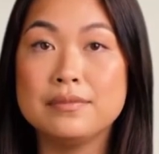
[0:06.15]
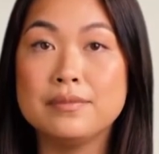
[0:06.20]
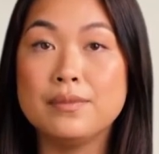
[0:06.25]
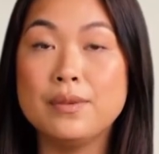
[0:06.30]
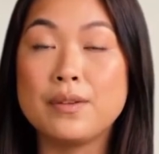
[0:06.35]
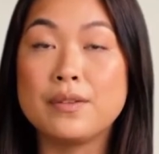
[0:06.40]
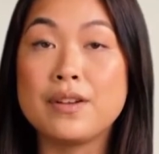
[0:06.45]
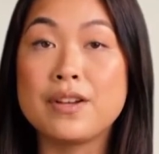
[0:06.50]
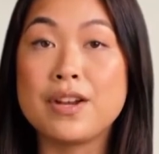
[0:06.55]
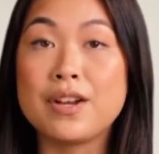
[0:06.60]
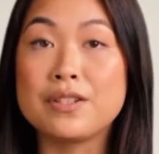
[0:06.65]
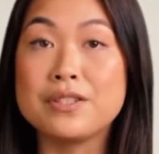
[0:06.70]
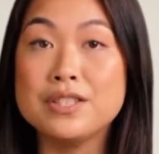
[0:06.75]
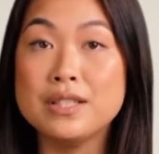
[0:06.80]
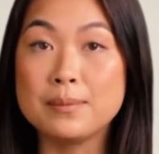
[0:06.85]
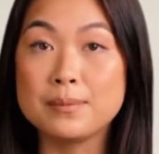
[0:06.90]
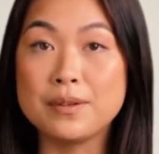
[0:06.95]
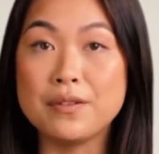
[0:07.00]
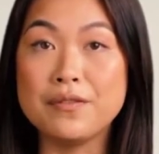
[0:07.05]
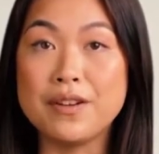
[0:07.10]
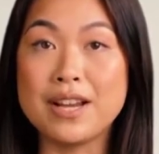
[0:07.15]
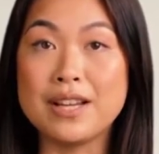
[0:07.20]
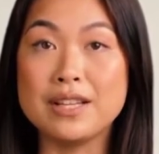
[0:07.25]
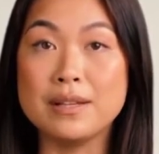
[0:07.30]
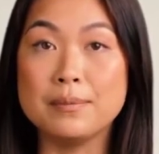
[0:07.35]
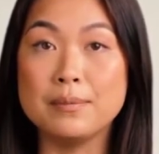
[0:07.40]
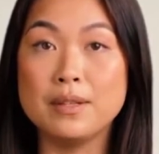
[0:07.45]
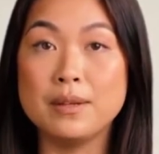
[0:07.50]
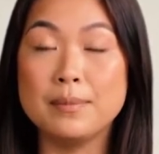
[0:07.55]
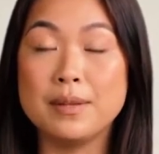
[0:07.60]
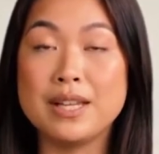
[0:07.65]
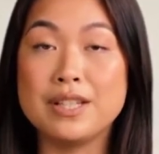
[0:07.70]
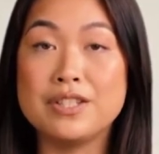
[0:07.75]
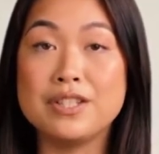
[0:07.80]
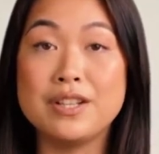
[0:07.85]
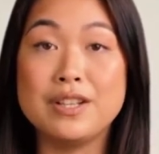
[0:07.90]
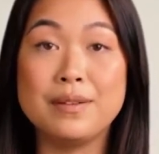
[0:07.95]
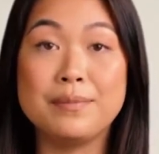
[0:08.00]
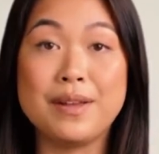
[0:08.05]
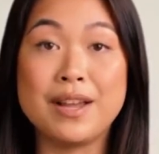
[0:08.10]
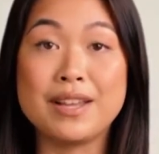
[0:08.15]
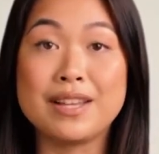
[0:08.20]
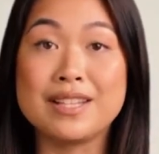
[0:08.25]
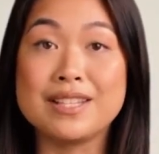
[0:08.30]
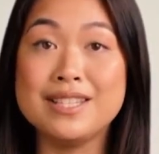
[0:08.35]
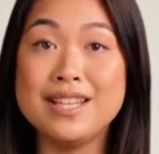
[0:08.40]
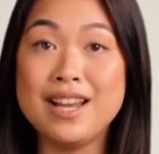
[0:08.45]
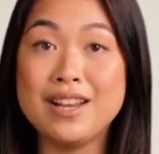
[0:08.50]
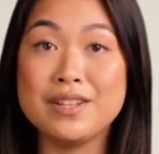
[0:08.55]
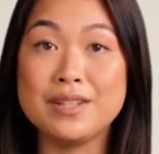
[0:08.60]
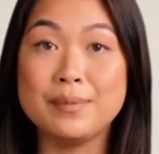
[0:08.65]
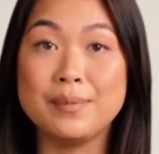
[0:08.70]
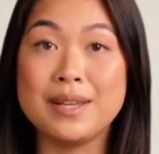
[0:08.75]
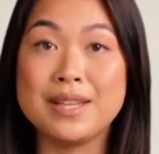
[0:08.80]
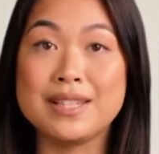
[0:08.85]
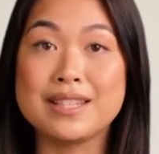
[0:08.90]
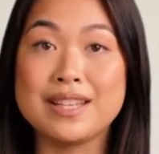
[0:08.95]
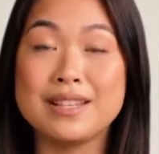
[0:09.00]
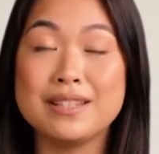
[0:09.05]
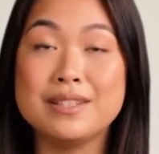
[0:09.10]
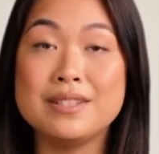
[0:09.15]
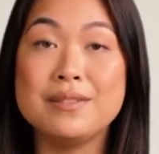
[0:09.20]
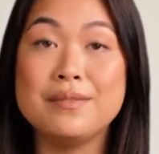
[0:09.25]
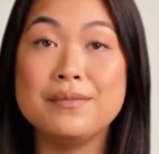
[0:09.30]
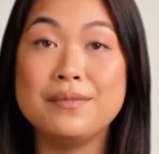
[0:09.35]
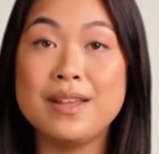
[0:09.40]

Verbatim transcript: We will also provide information about exact reasons